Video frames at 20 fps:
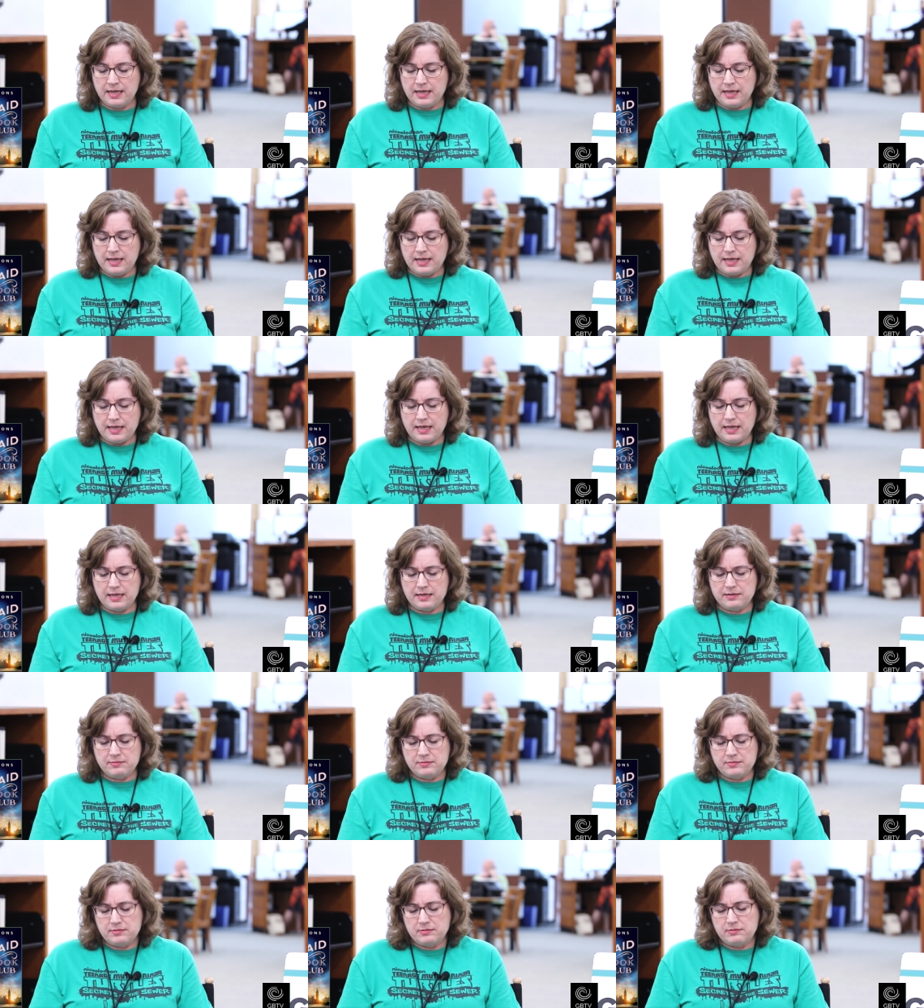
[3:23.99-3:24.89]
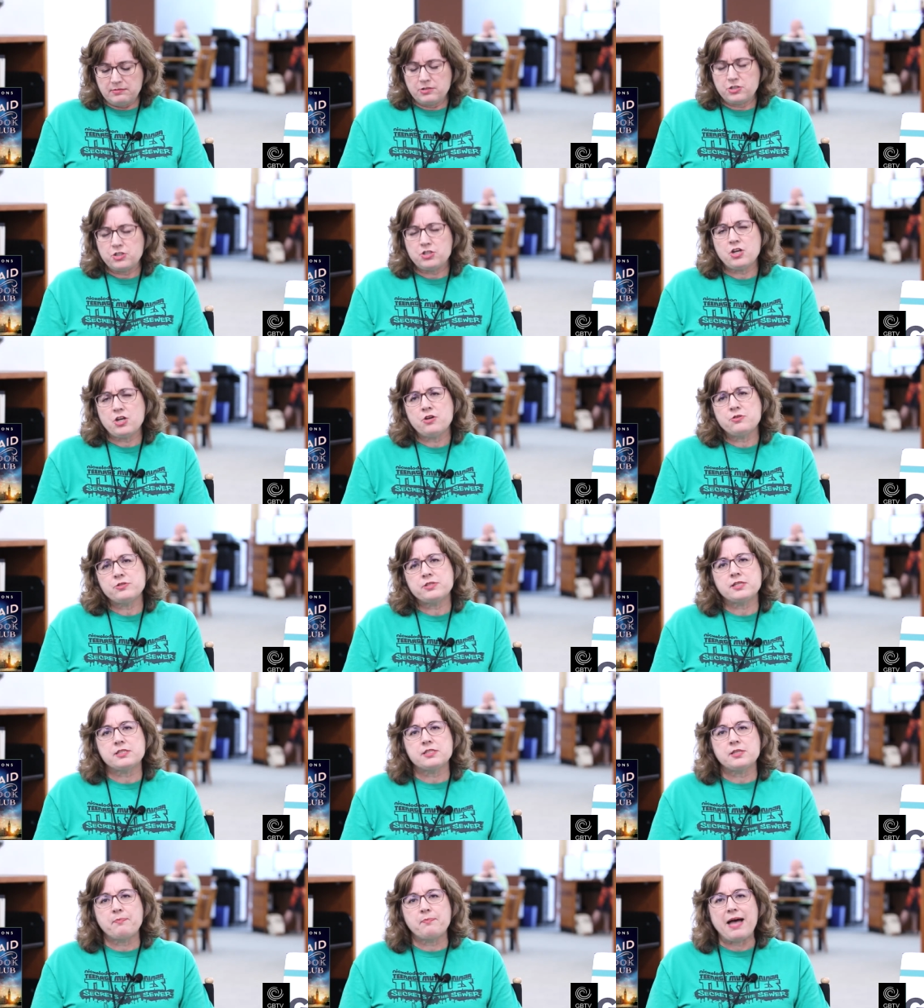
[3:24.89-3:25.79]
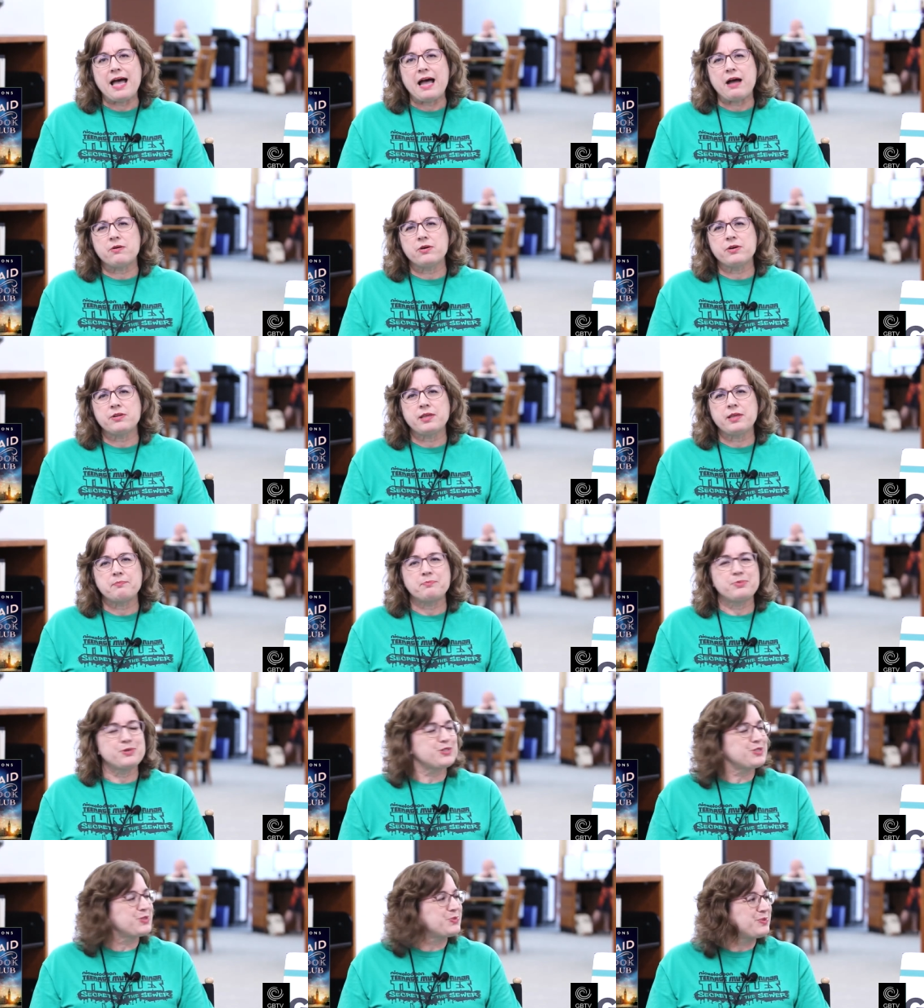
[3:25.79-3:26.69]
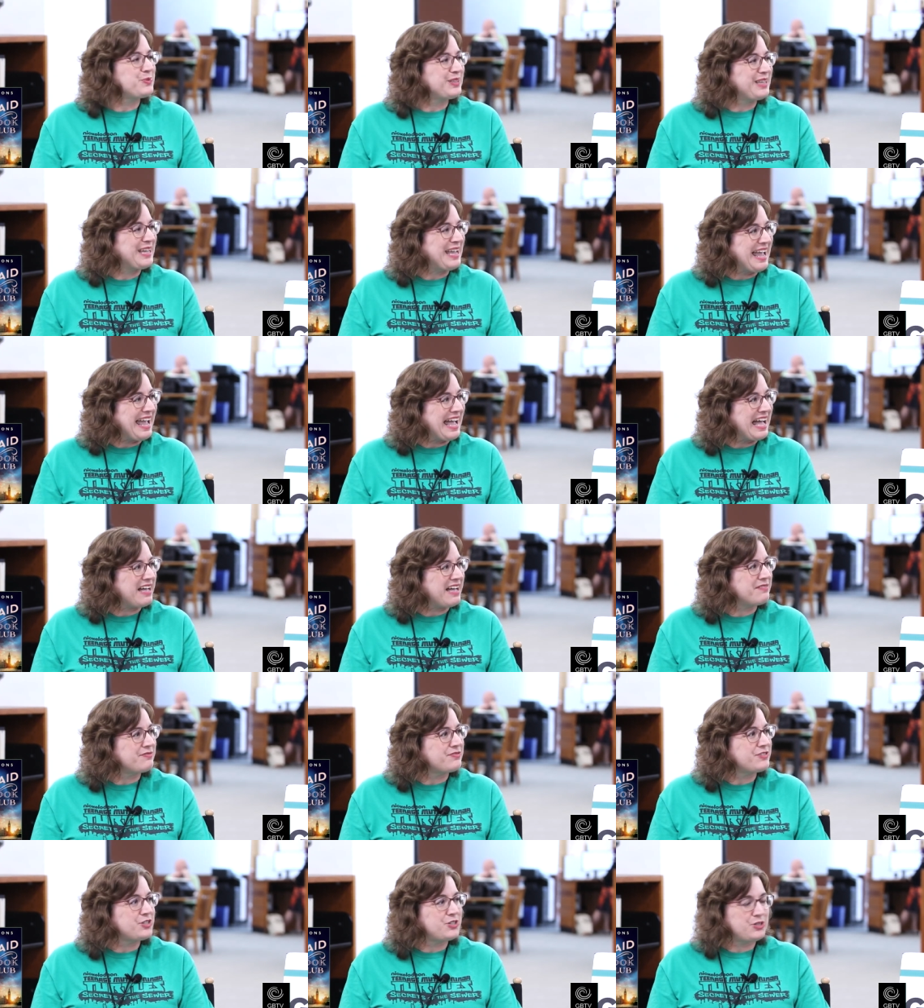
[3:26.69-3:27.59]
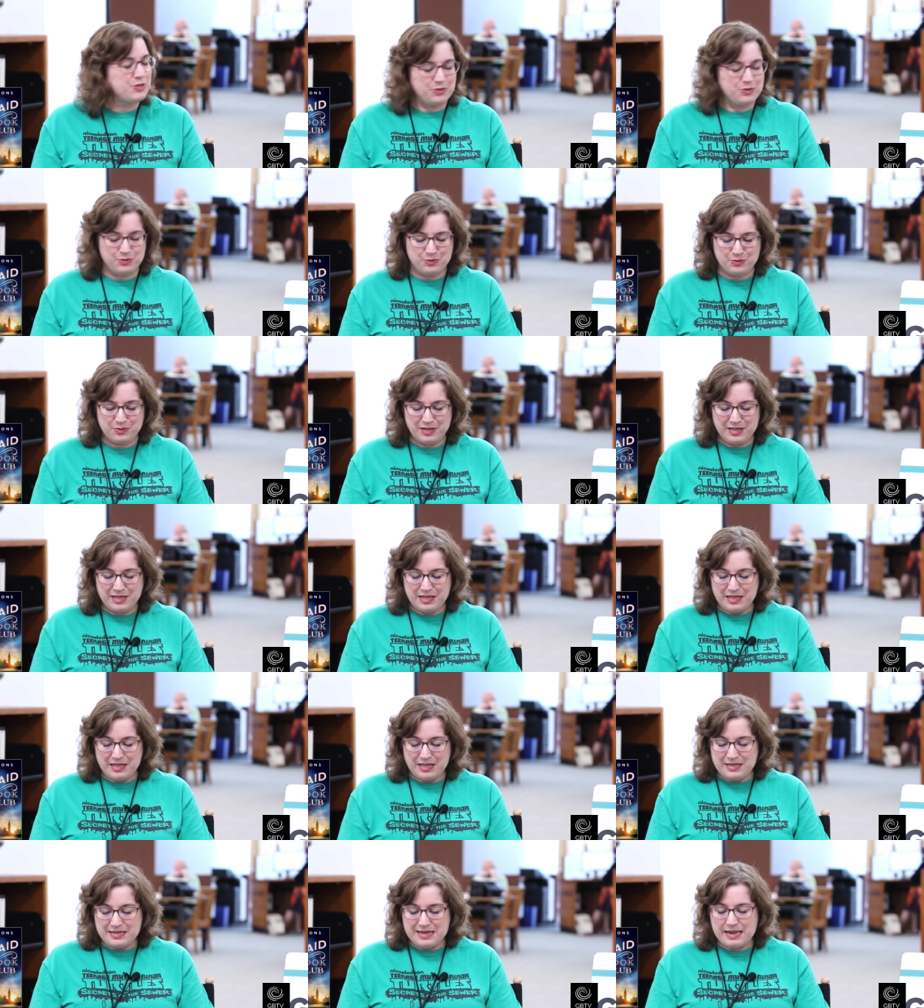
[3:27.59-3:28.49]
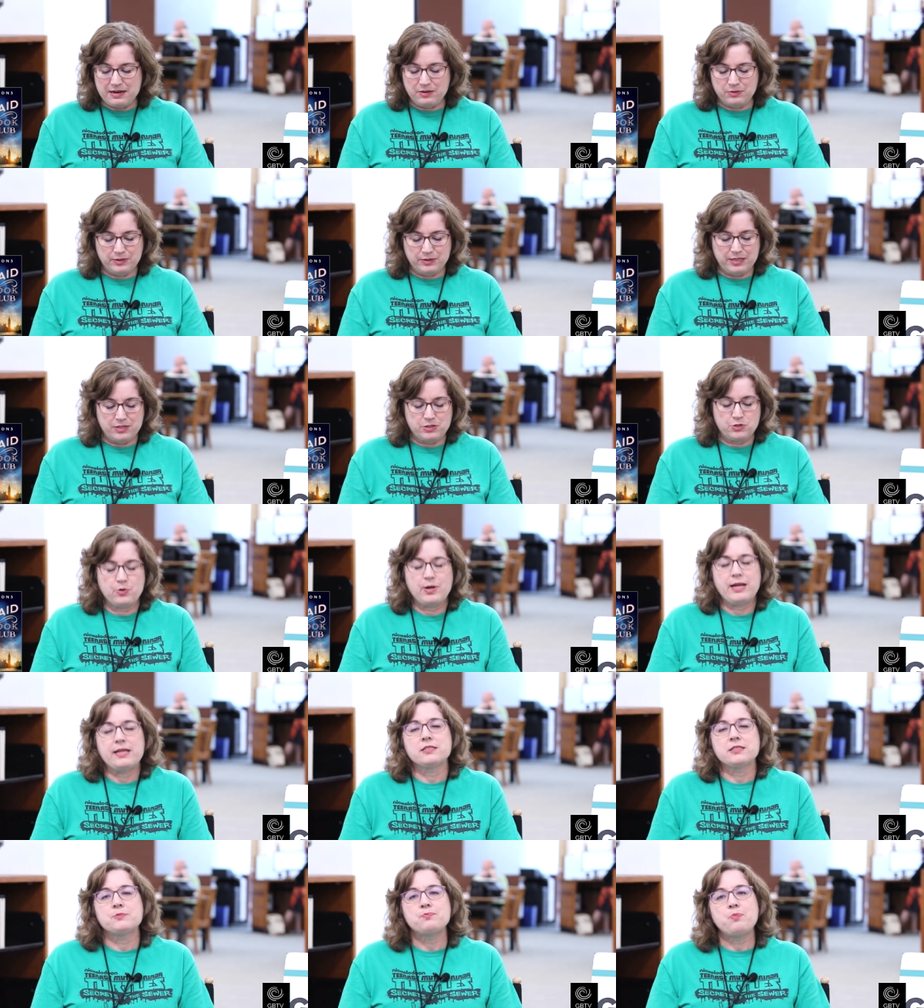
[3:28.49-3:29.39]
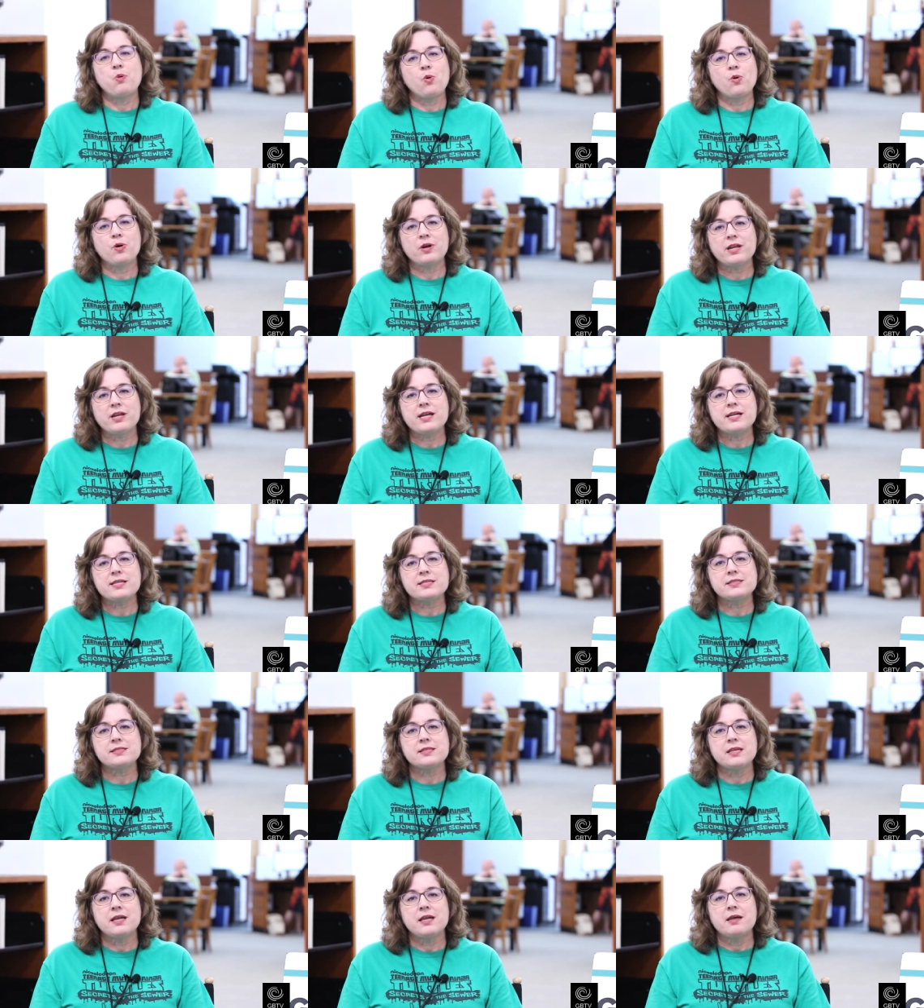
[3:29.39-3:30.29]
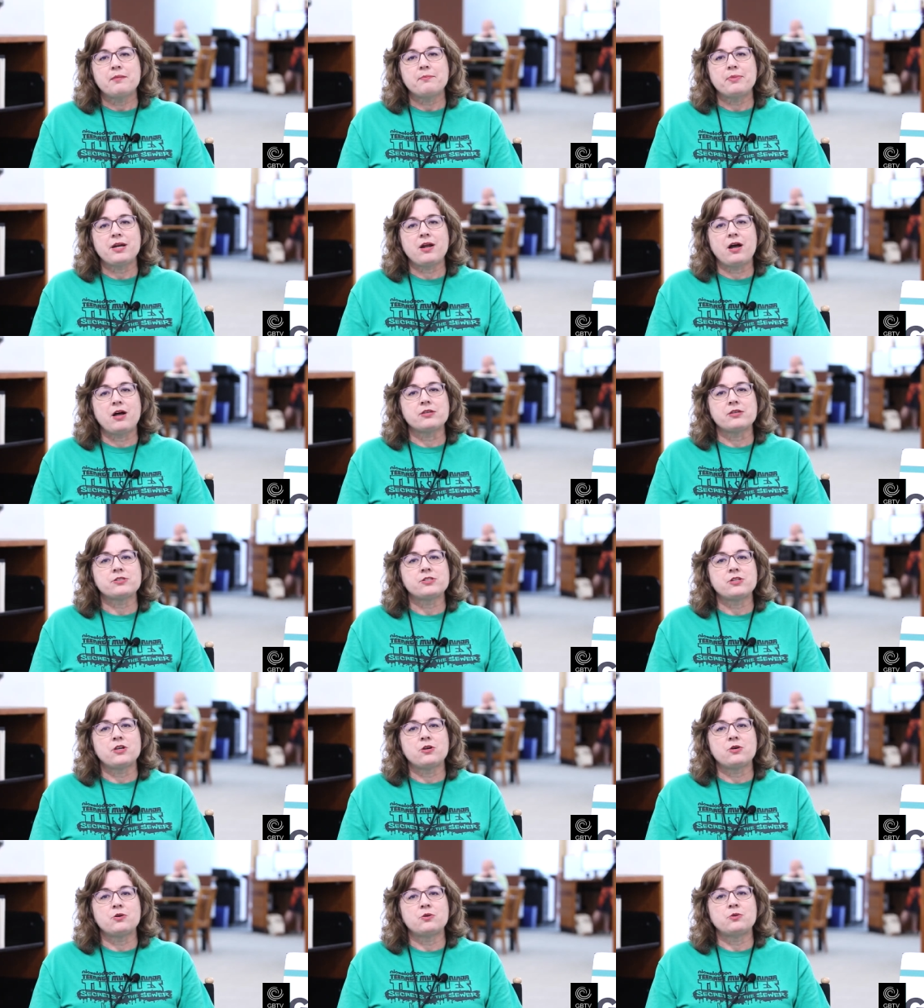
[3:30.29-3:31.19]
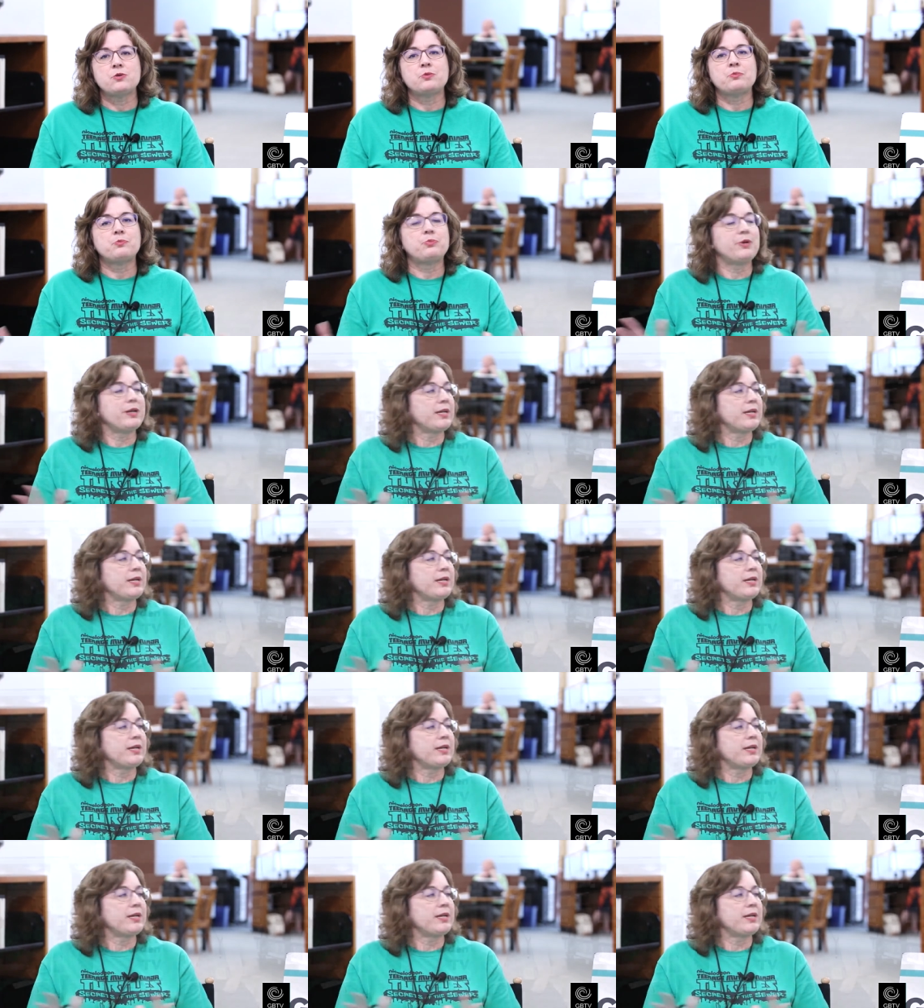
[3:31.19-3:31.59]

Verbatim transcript: it shows us the power that books really have to not only transport us, but also bring us